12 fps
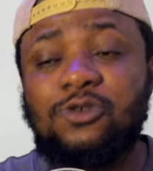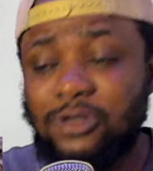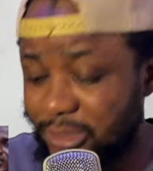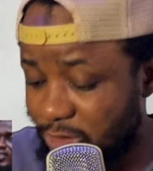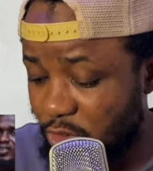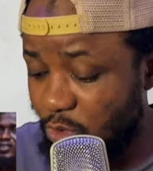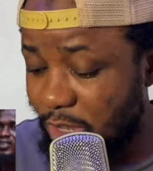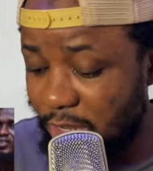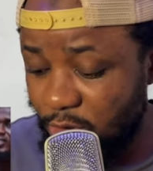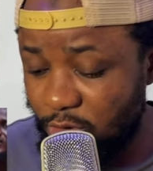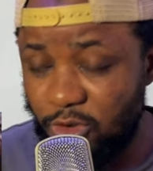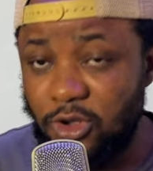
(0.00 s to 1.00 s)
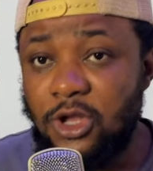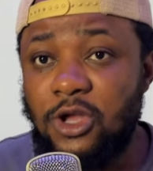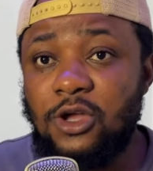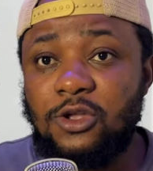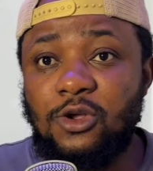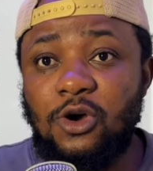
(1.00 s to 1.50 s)
You can still wear your
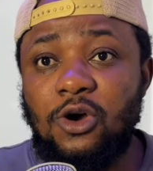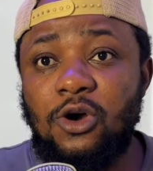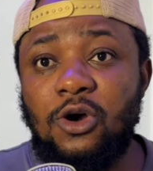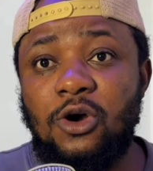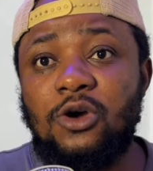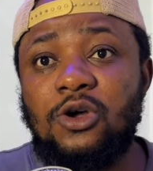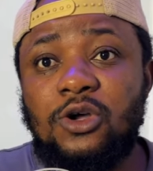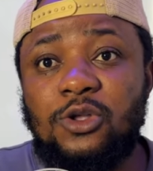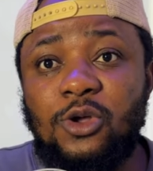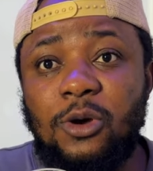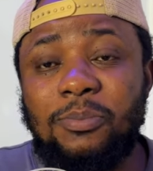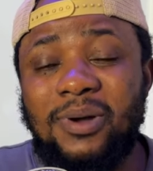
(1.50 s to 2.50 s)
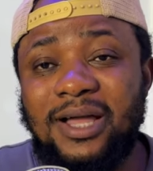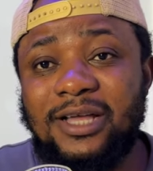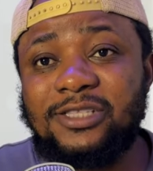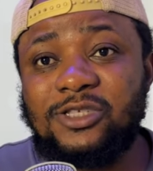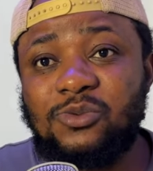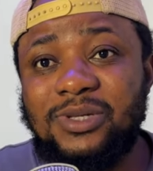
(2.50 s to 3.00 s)
your your
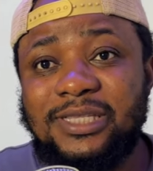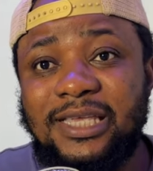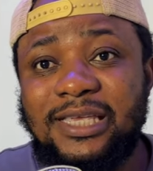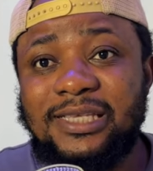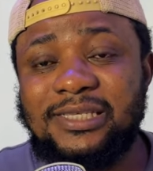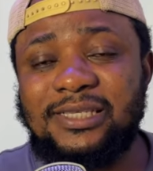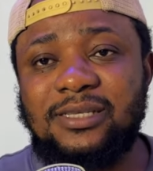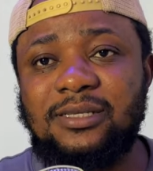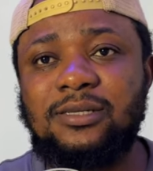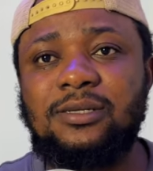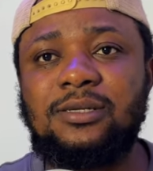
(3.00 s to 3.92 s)
pants with this.